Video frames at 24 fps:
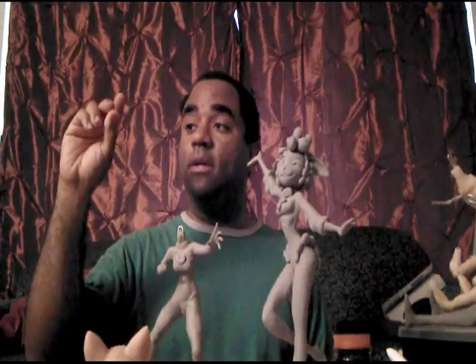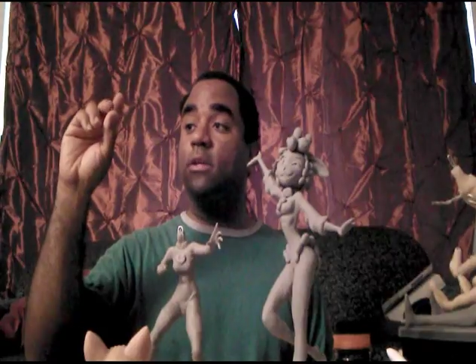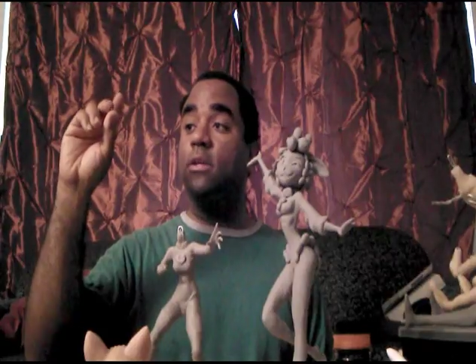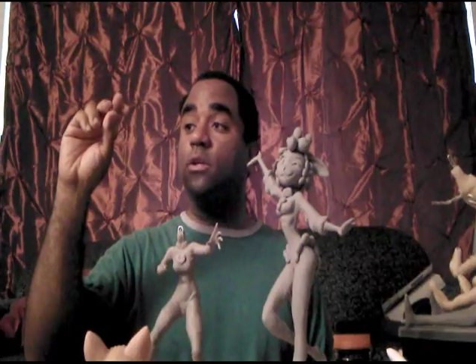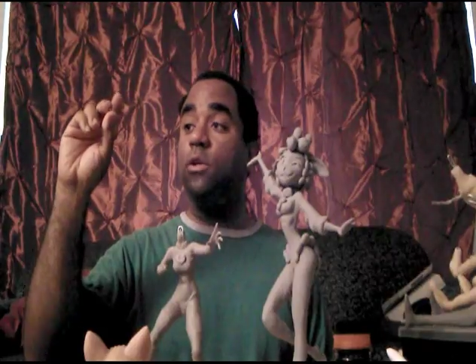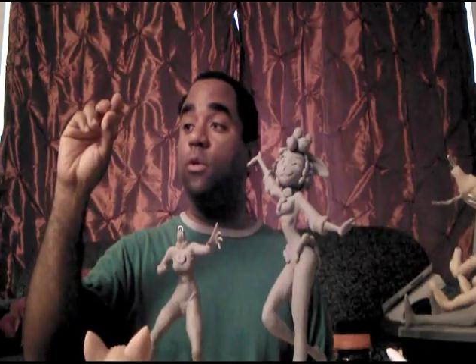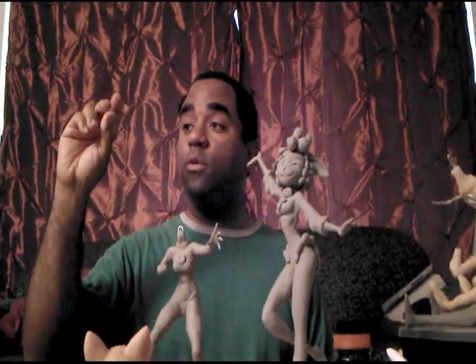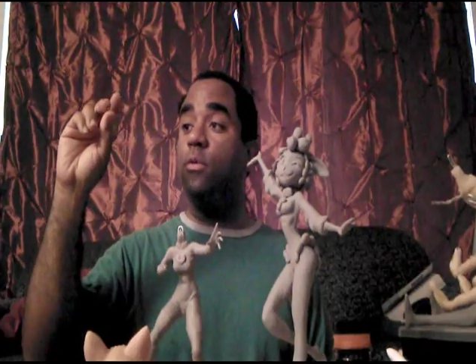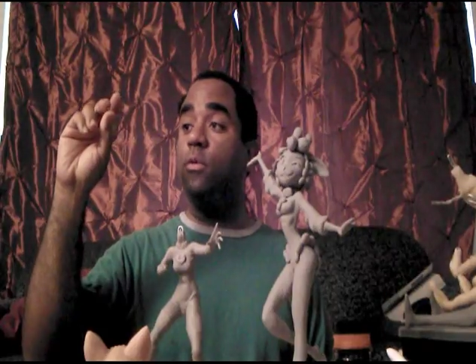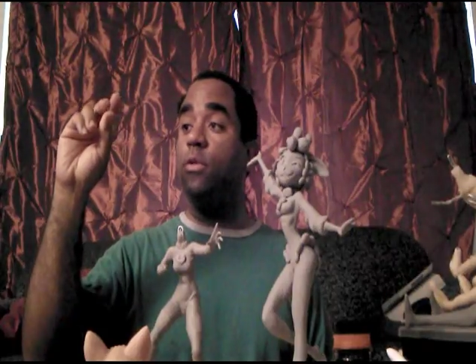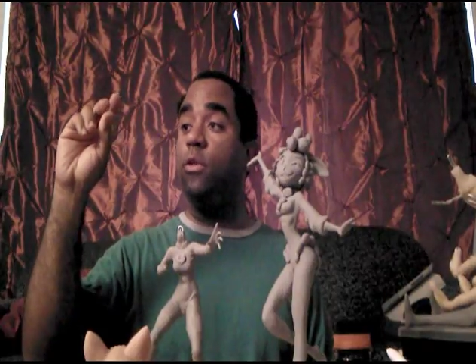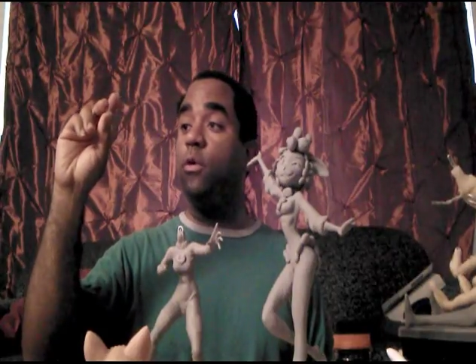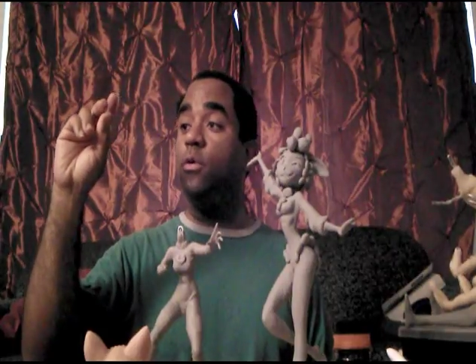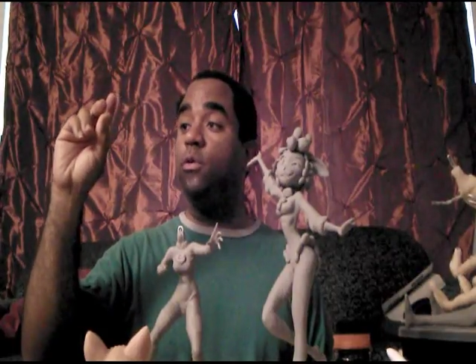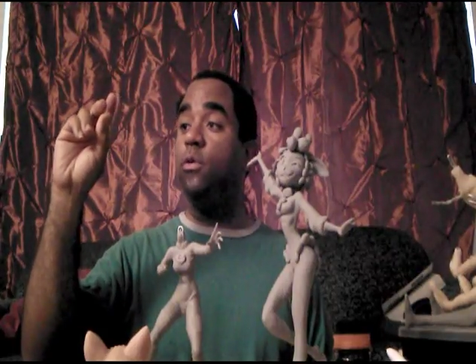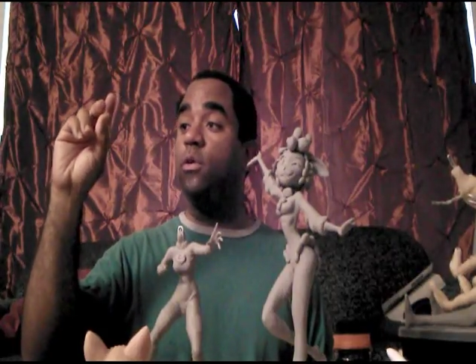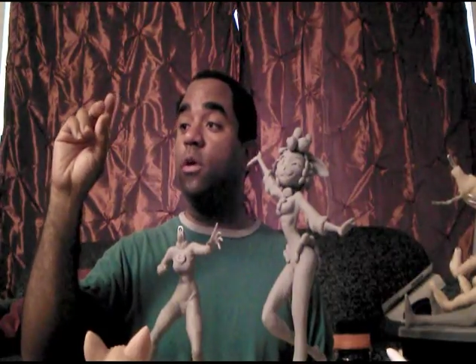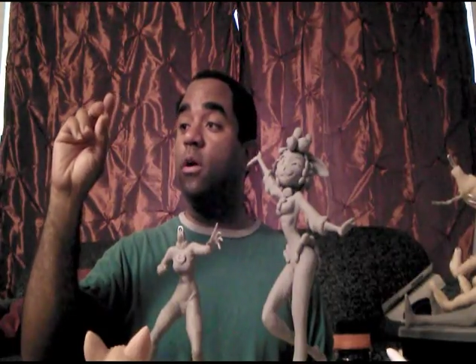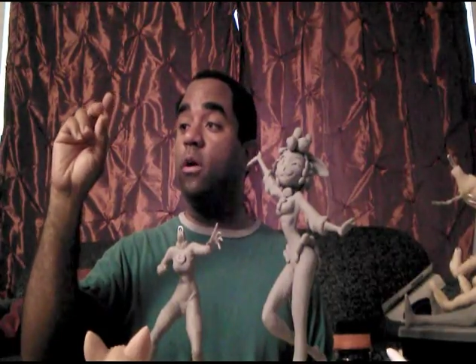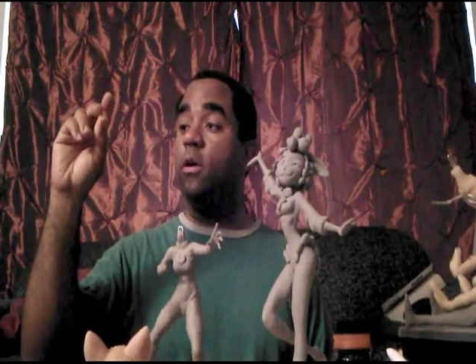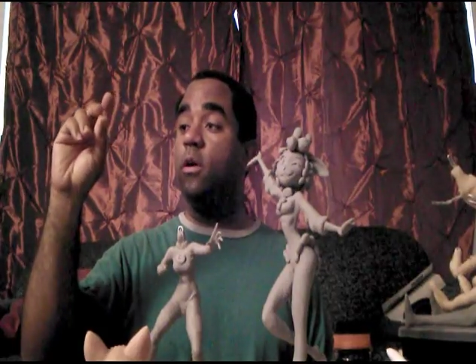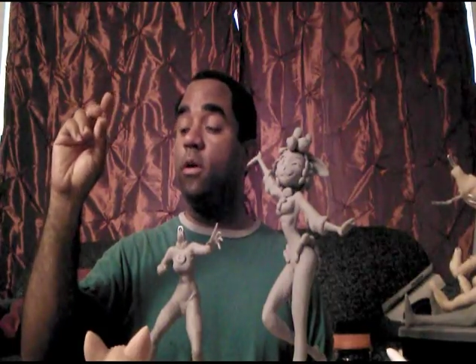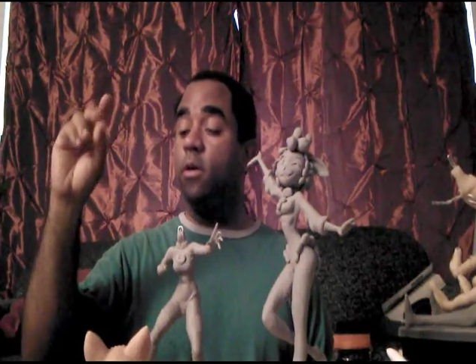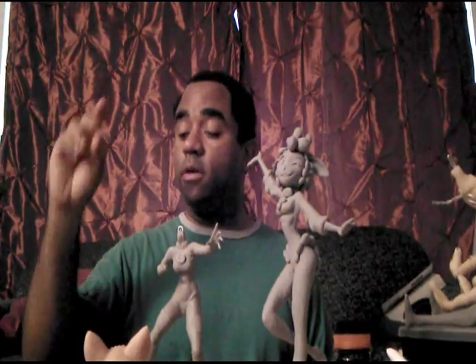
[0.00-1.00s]
so those
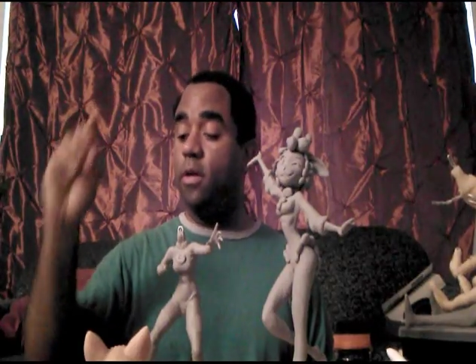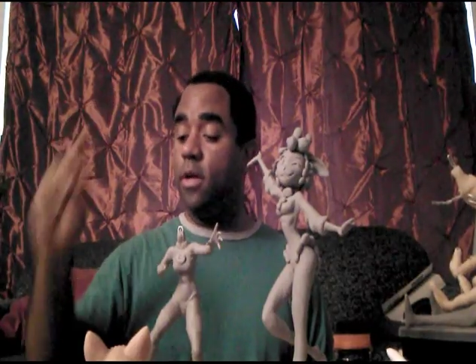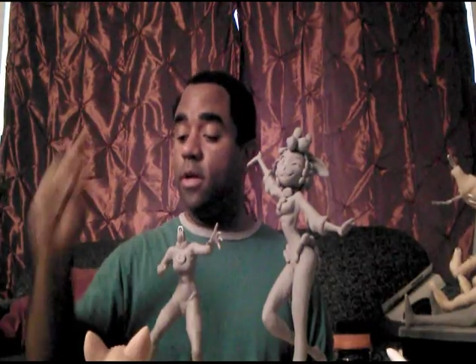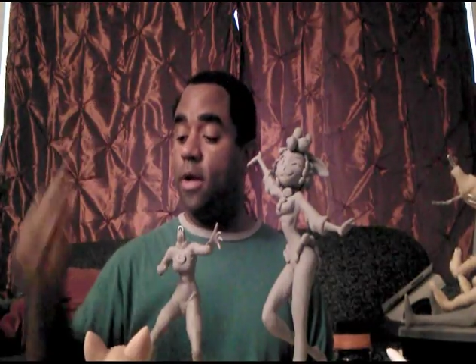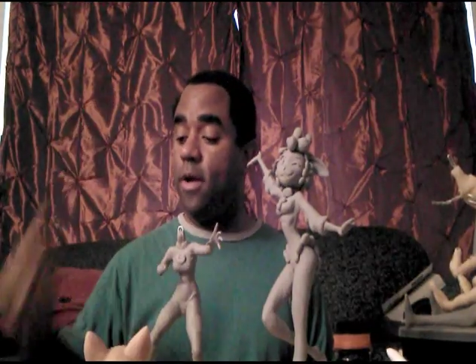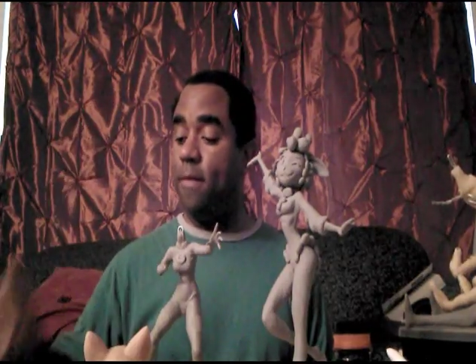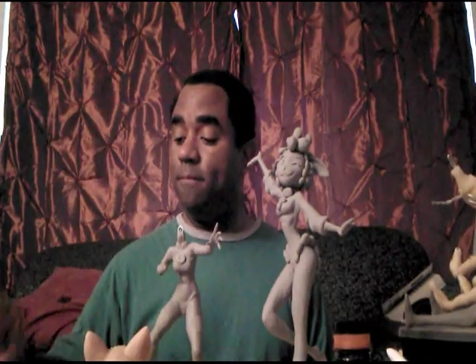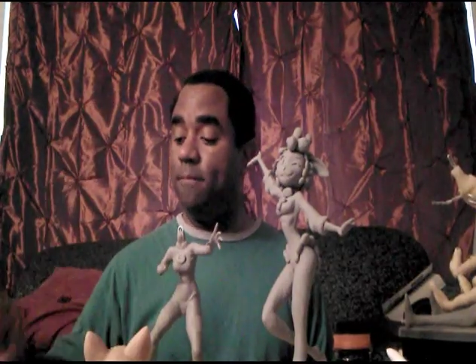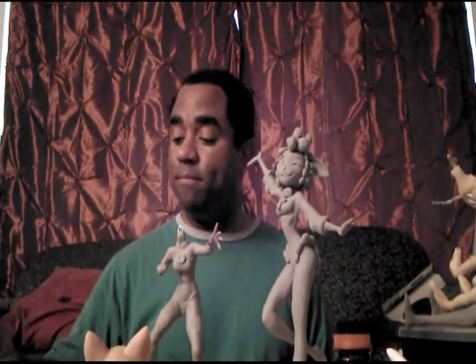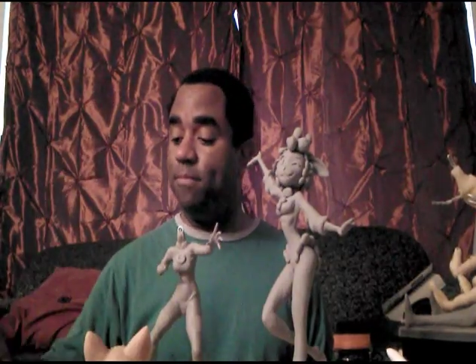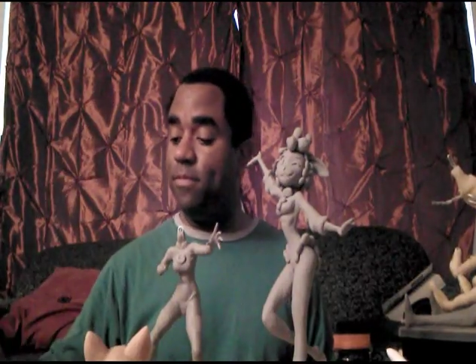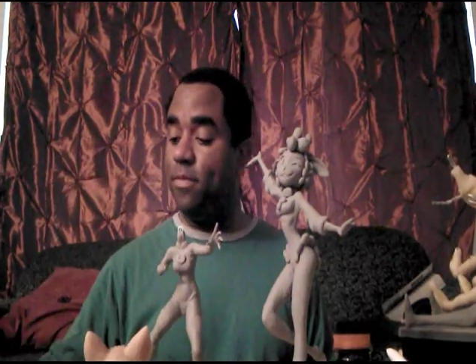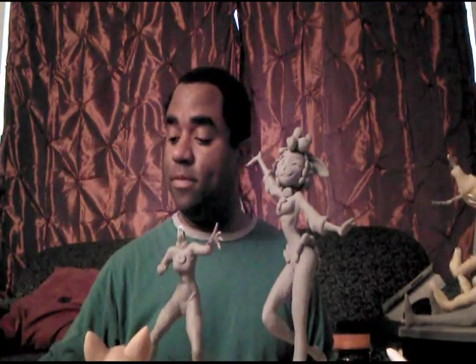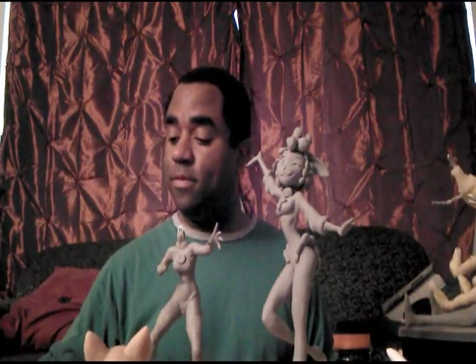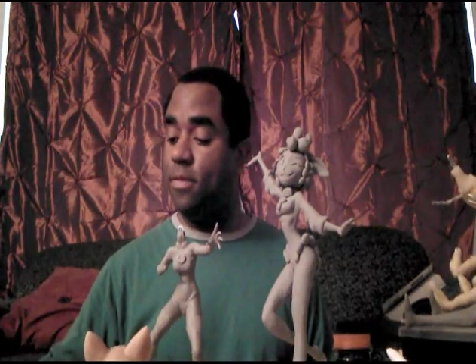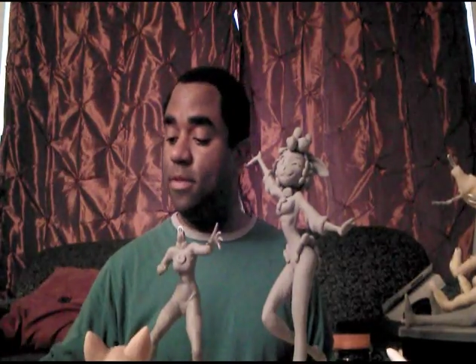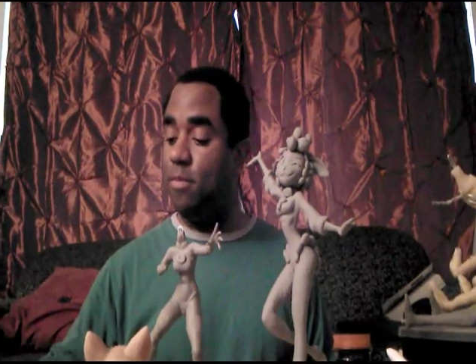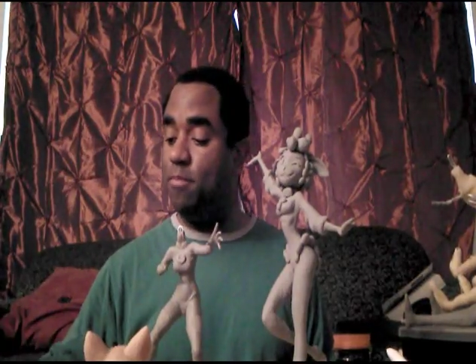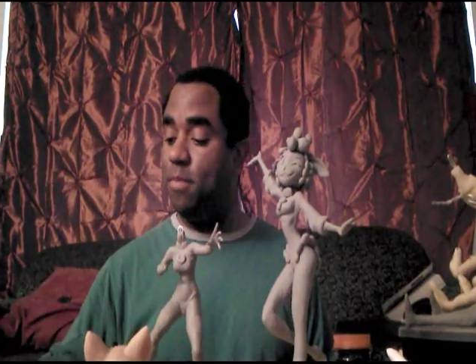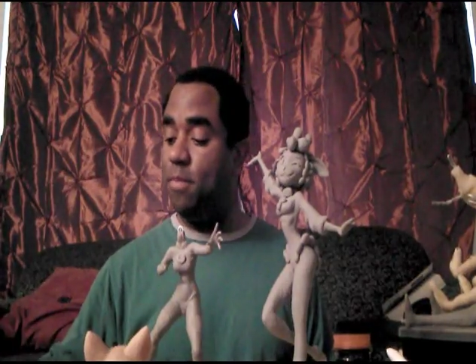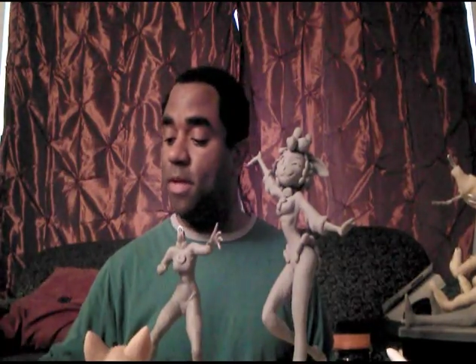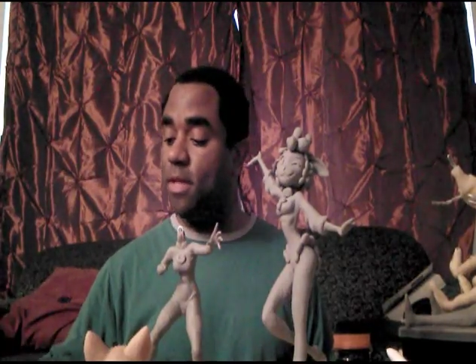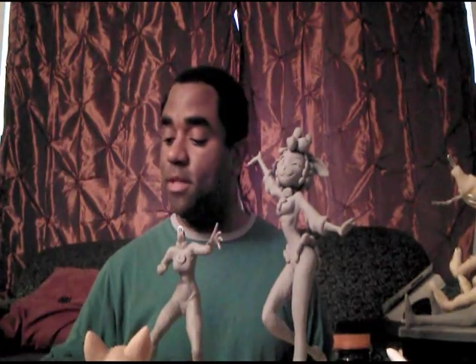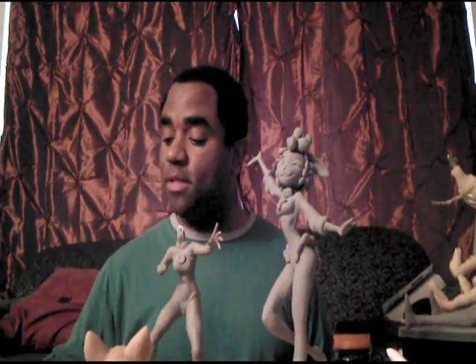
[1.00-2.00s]
are
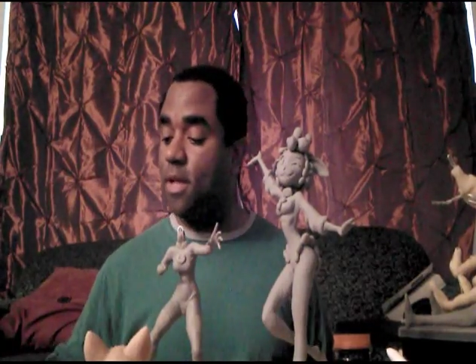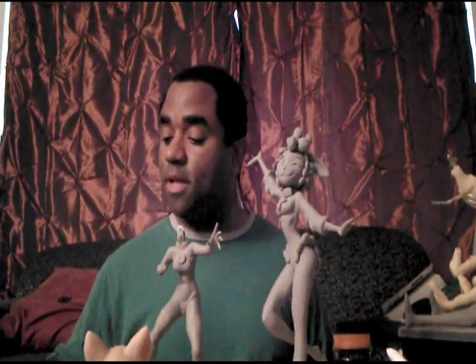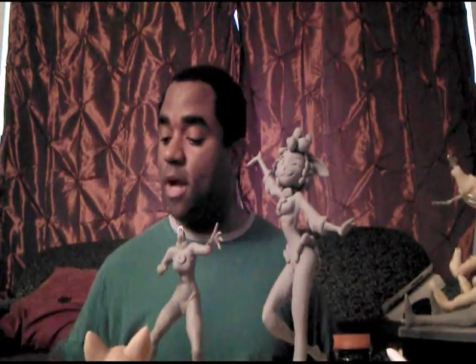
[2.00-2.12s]
the best